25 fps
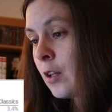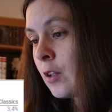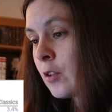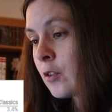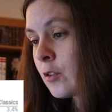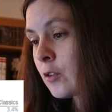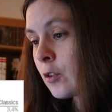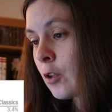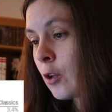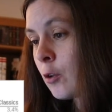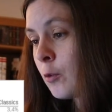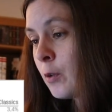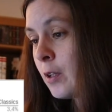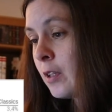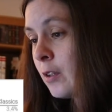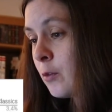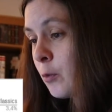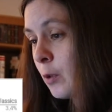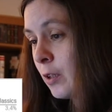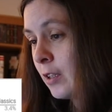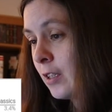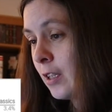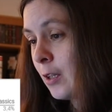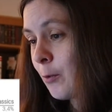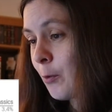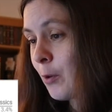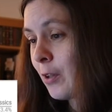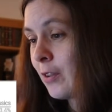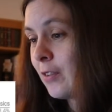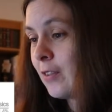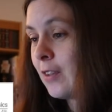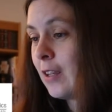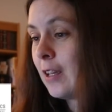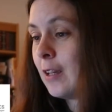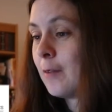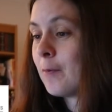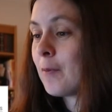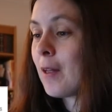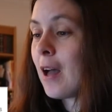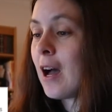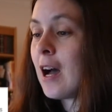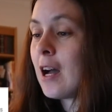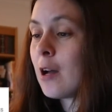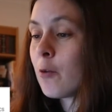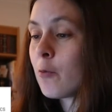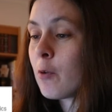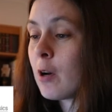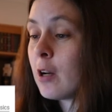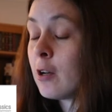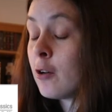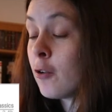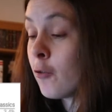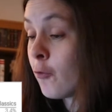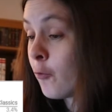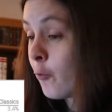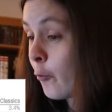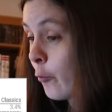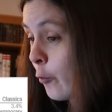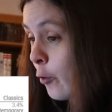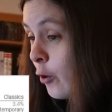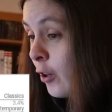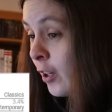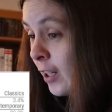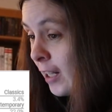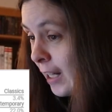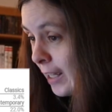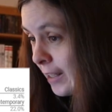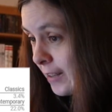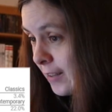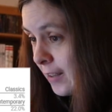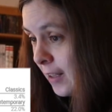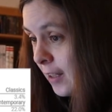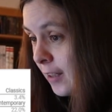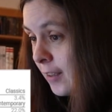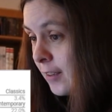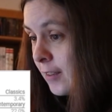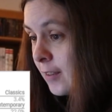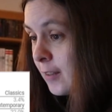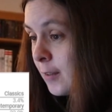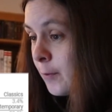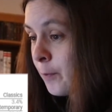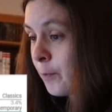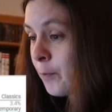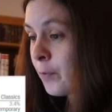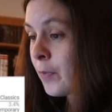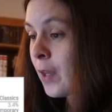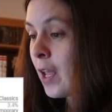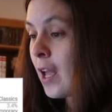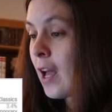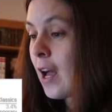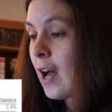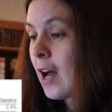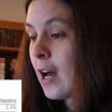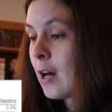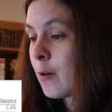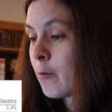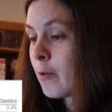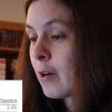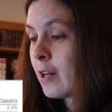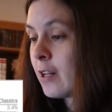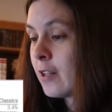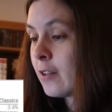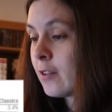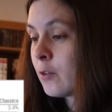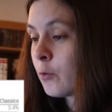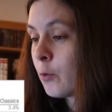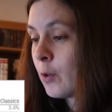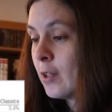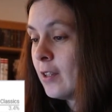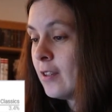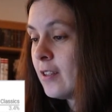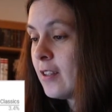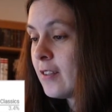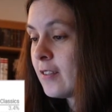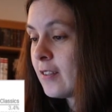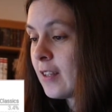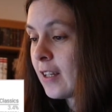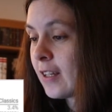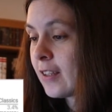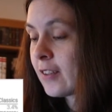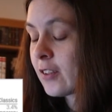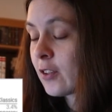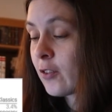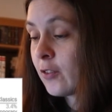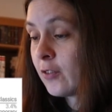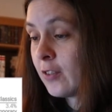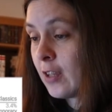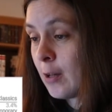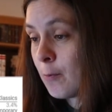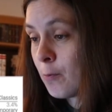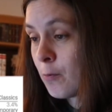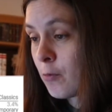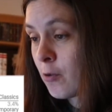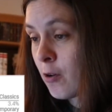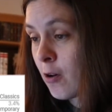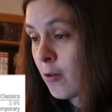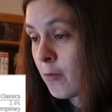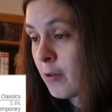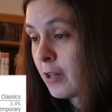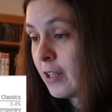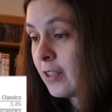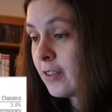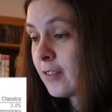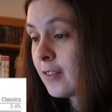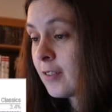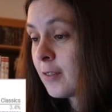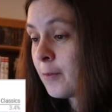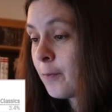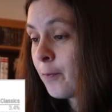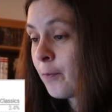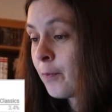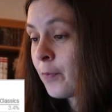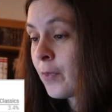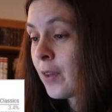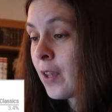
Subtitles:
So in 2020, I read 4 classics, I read 26 contemporaries,